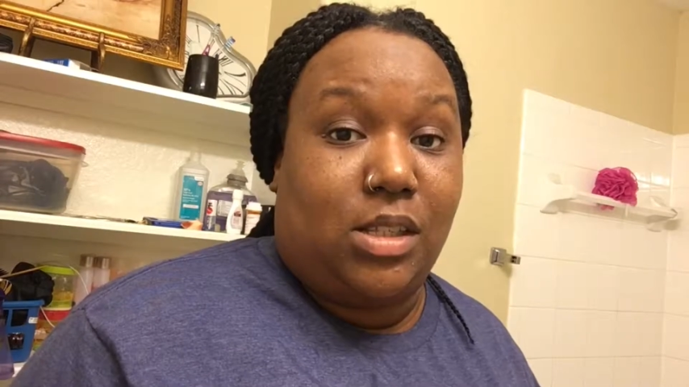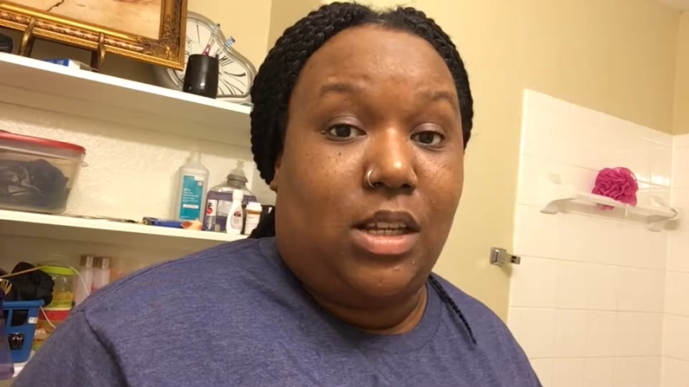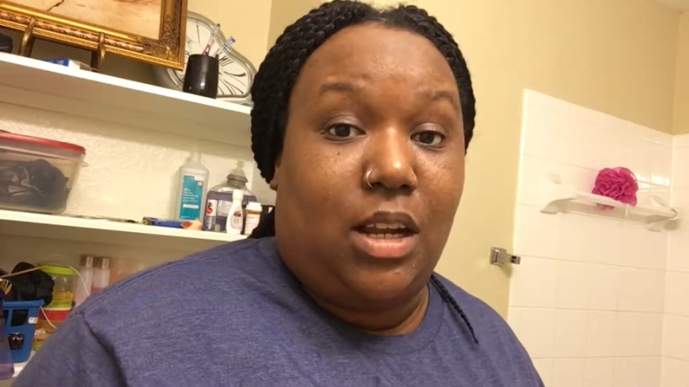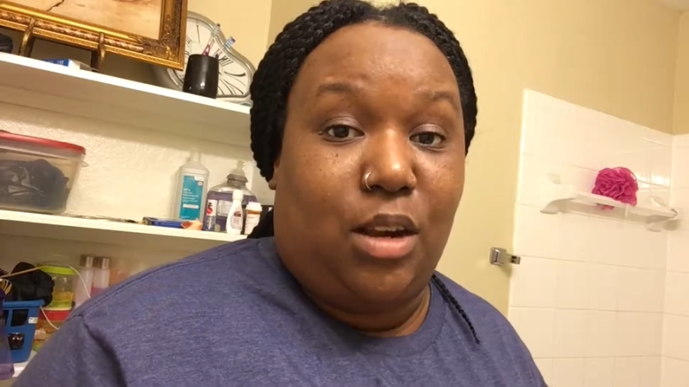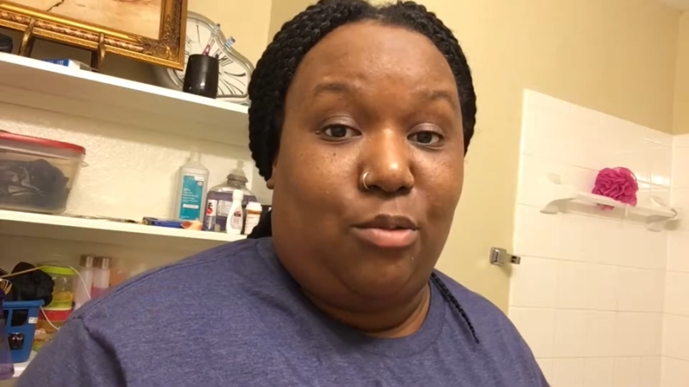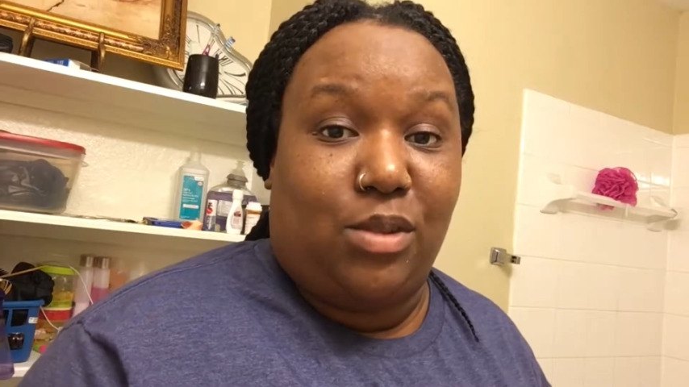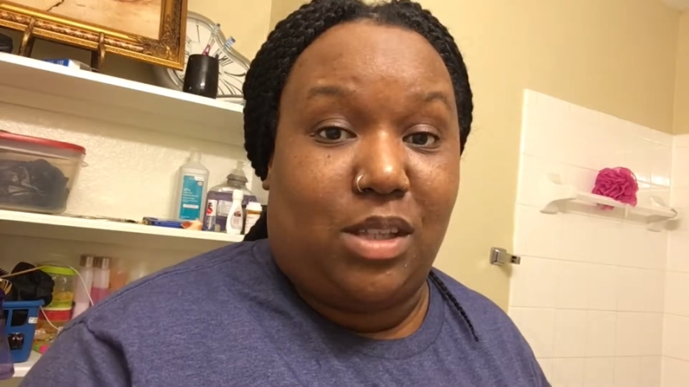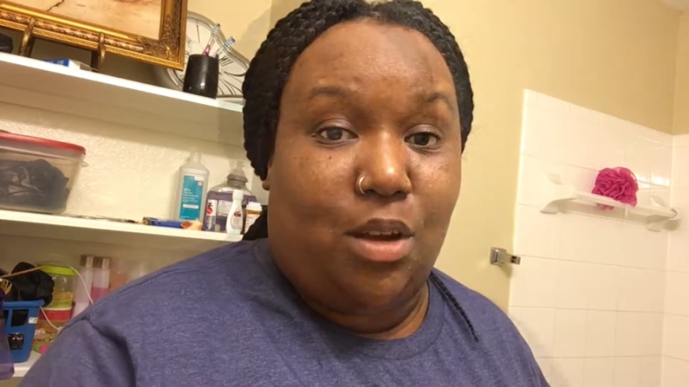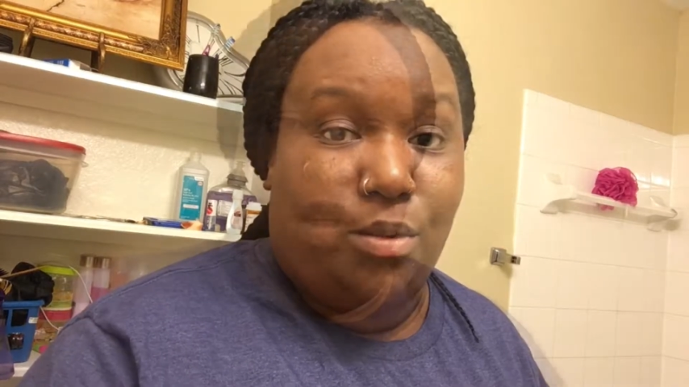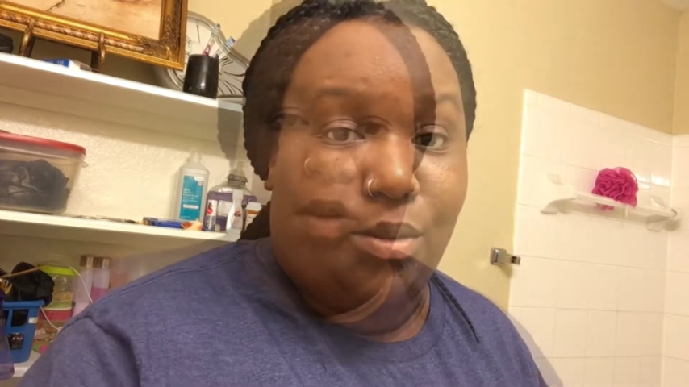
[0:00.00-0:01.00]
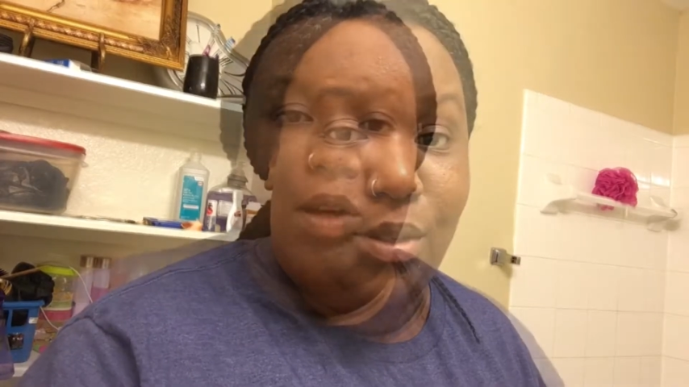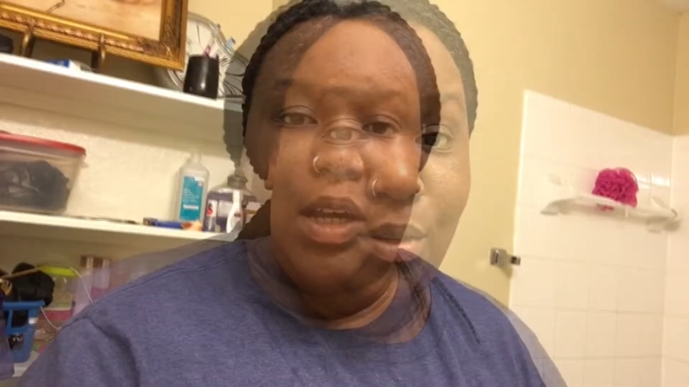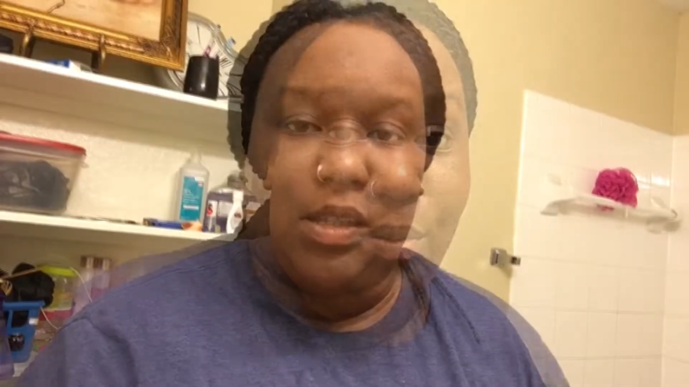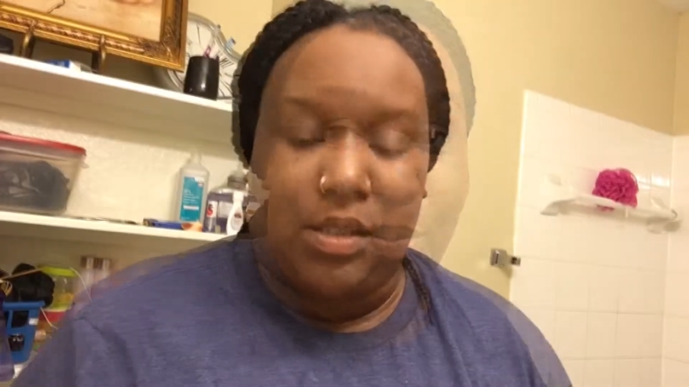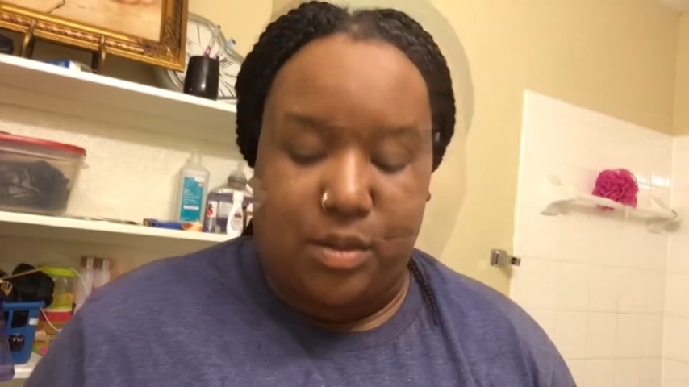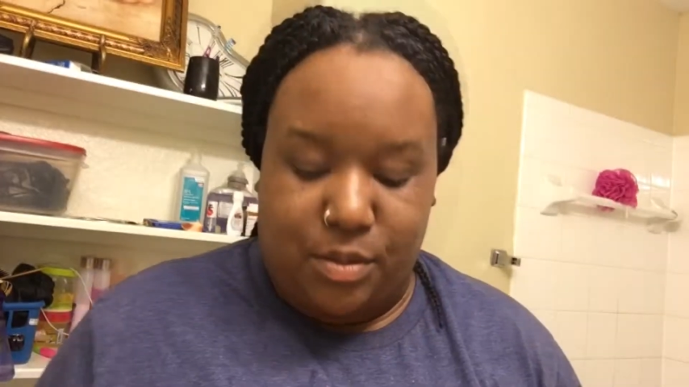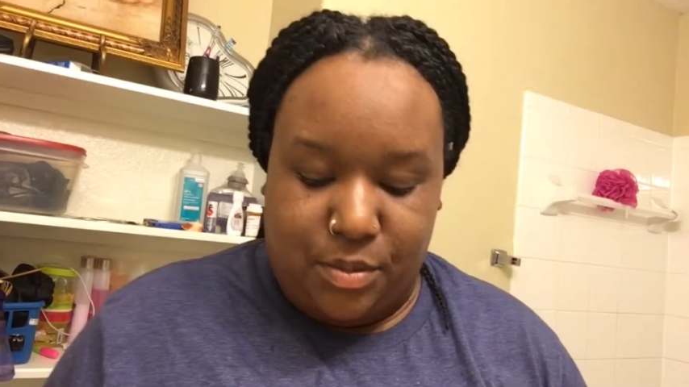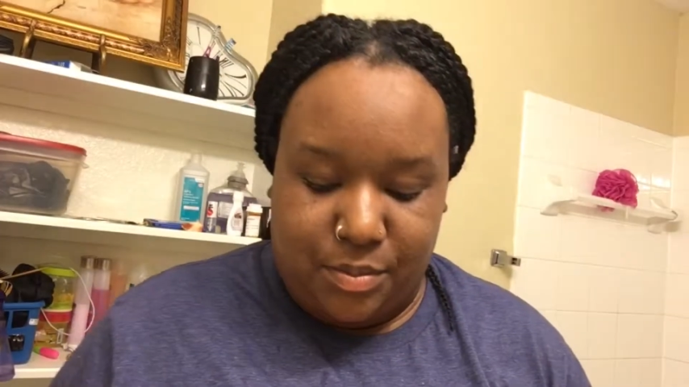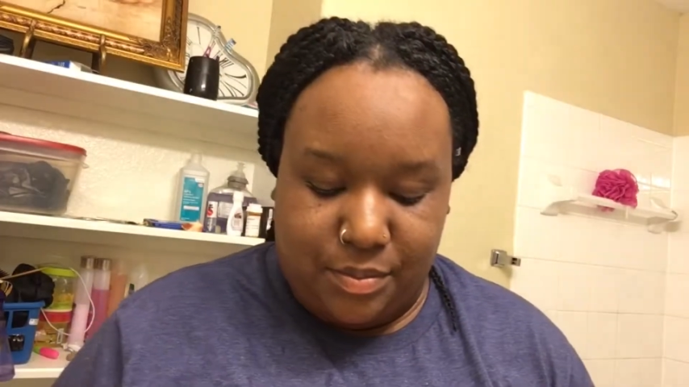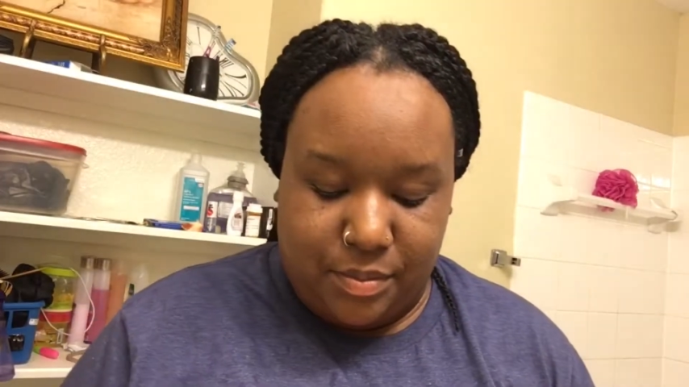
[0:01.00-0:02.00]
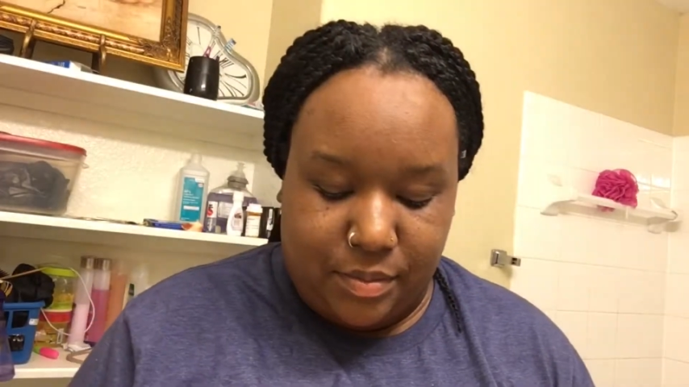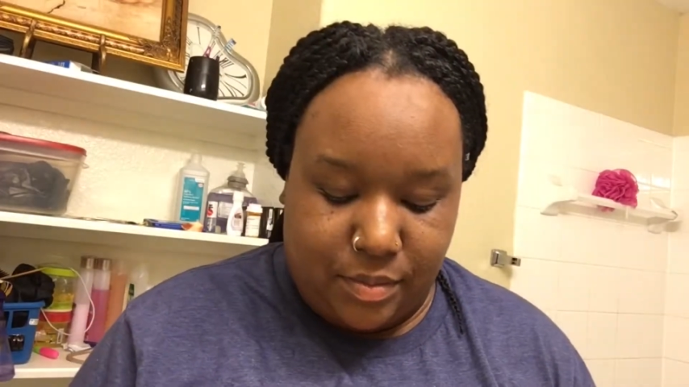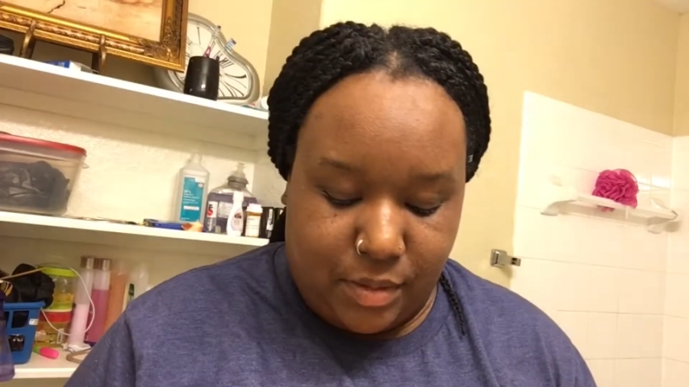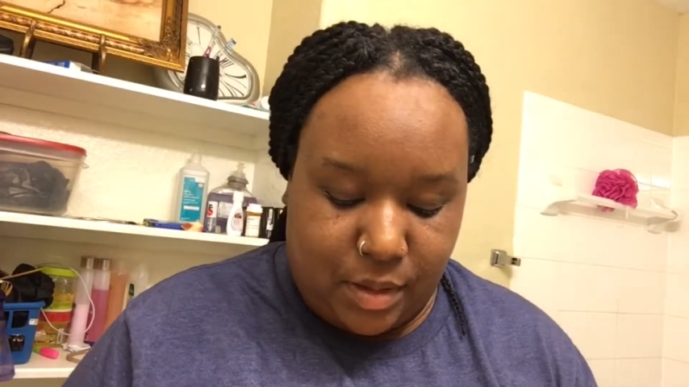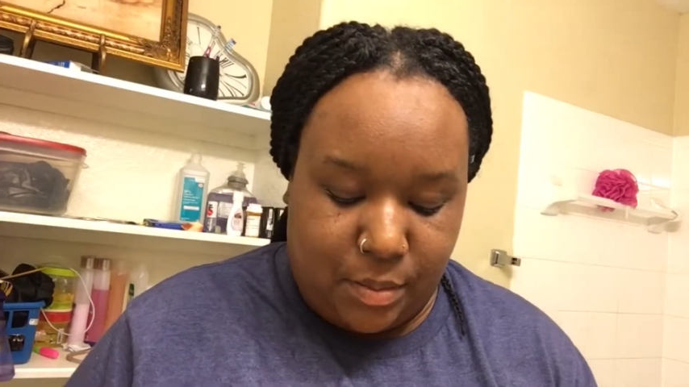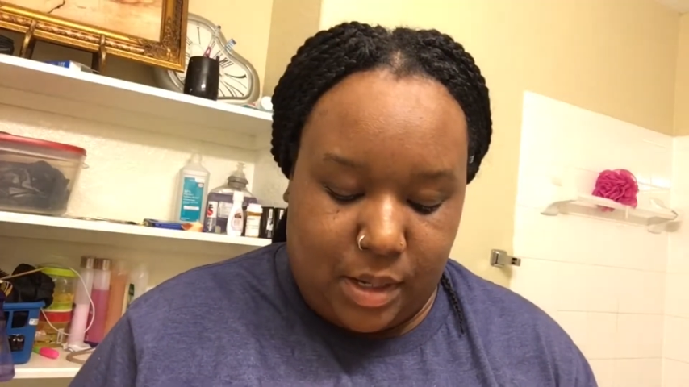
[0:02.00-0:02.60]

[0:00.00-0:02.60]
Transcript: see the end results. Okay, so I'm